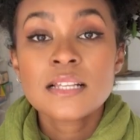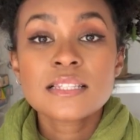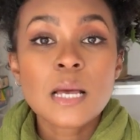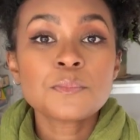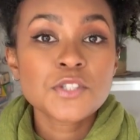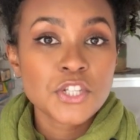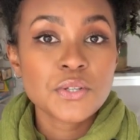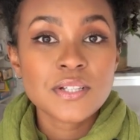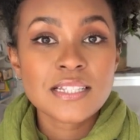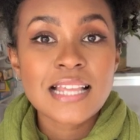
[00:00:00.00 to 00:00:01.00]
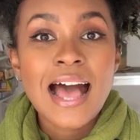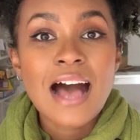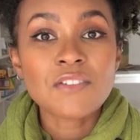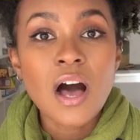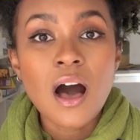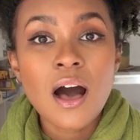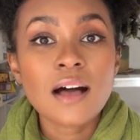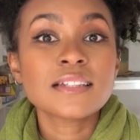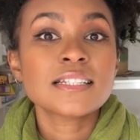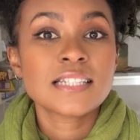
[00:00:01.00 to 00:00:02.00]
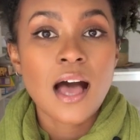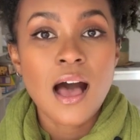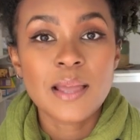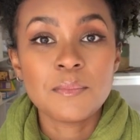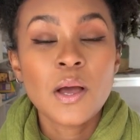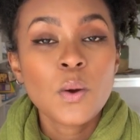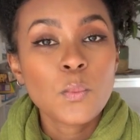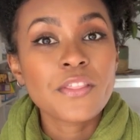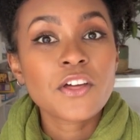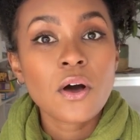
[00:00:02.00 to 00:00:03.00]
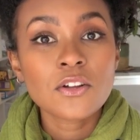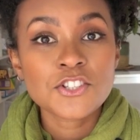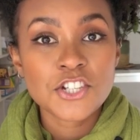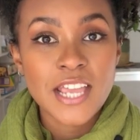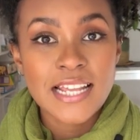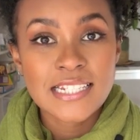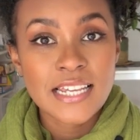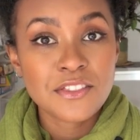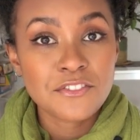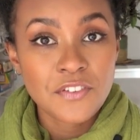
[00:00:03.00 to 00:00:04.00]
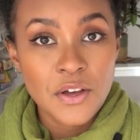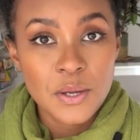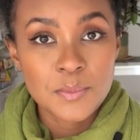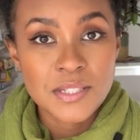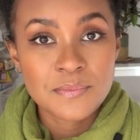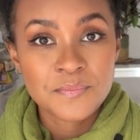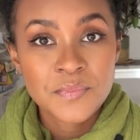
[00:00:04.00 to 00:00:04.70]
some students have a hard time with conjugating the verbs.